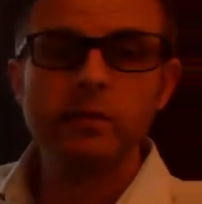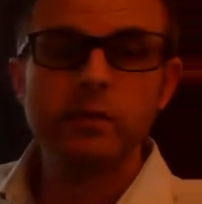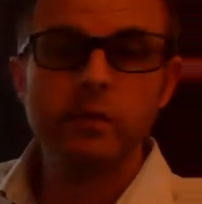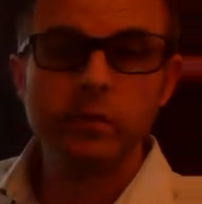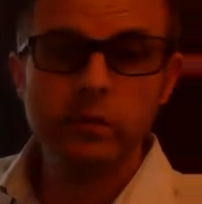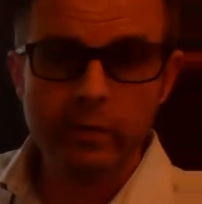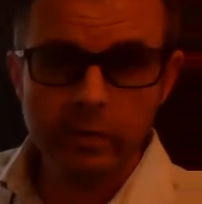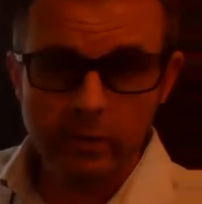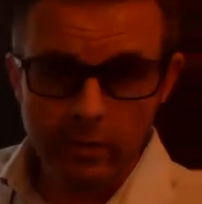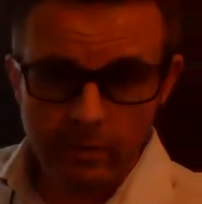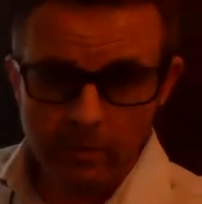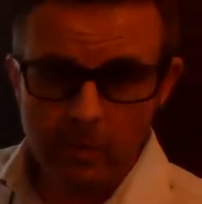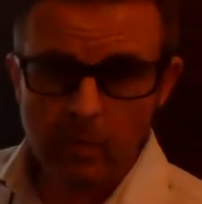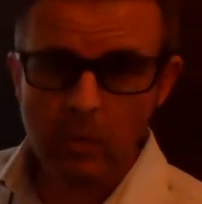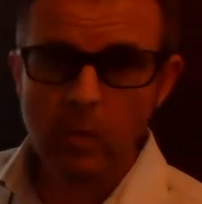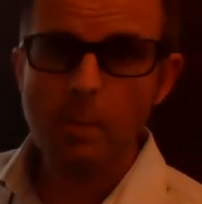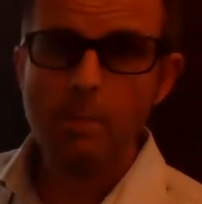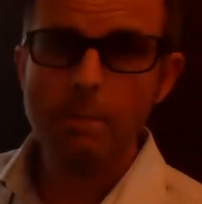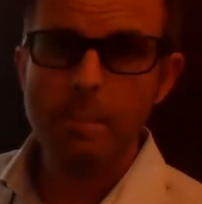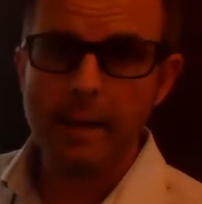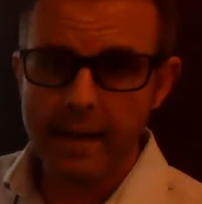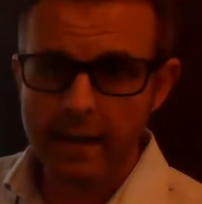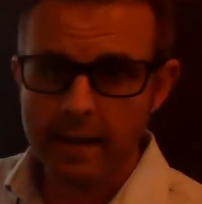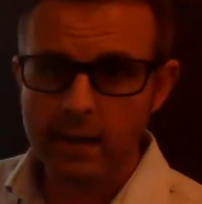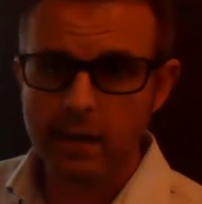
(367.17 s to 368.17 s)
two
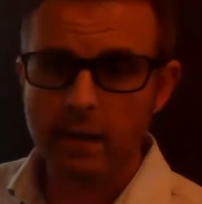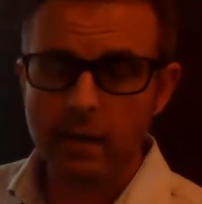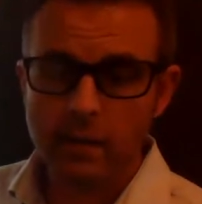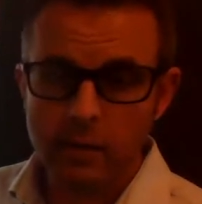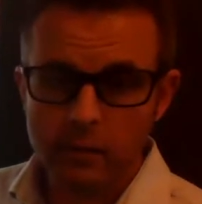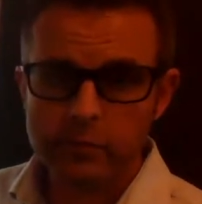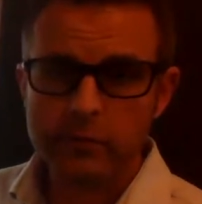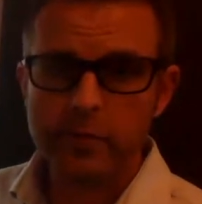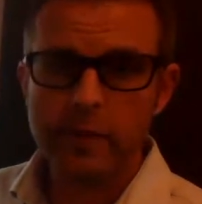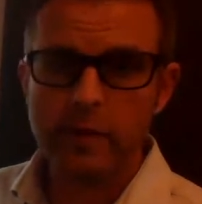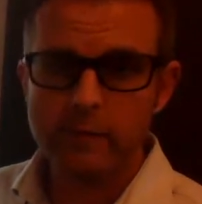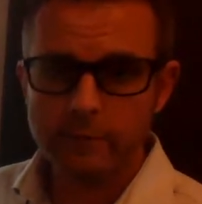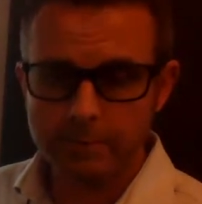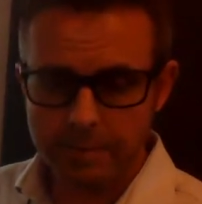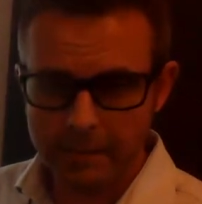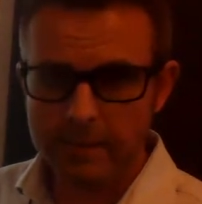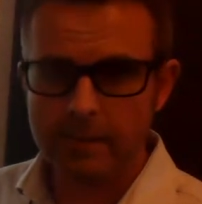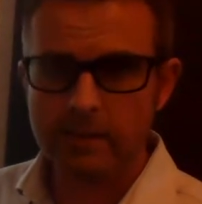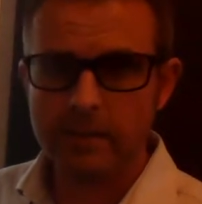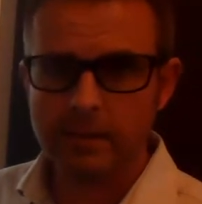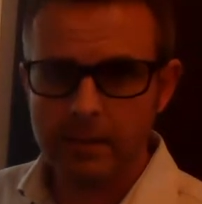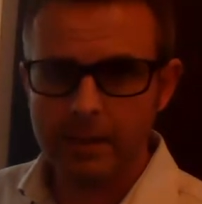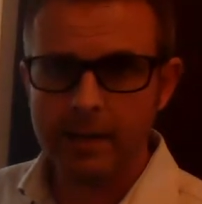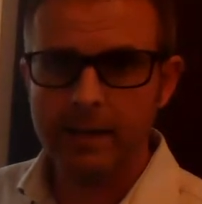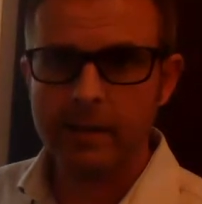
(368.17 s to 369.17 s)
pairs of
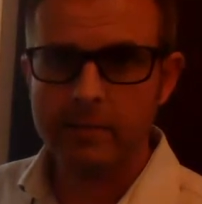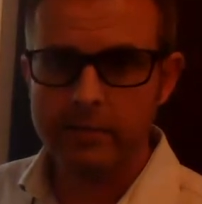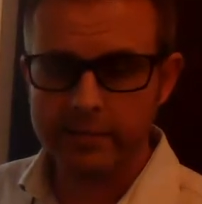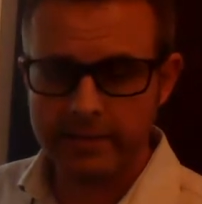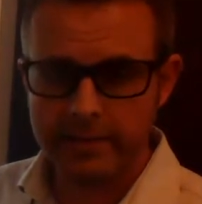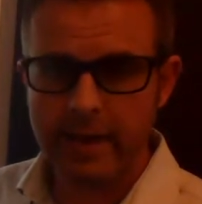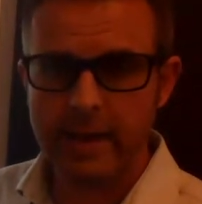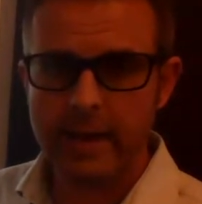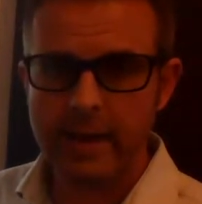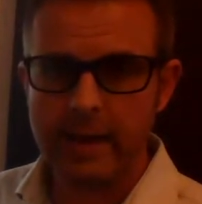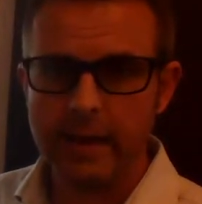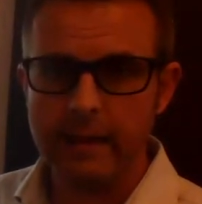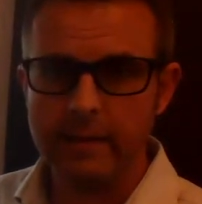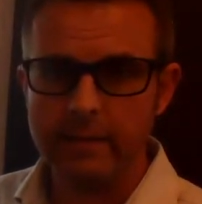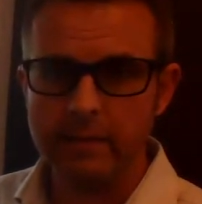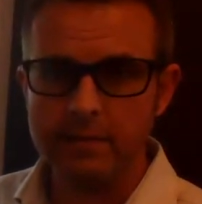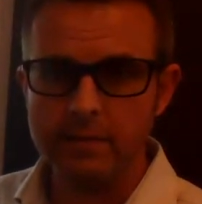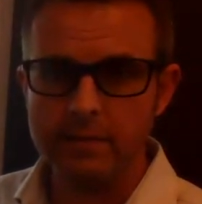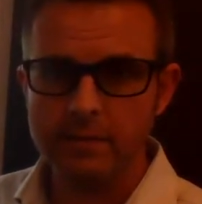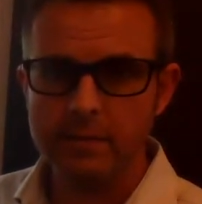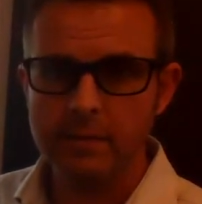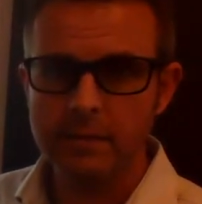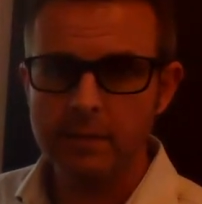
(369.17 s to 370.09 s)
parallel sides.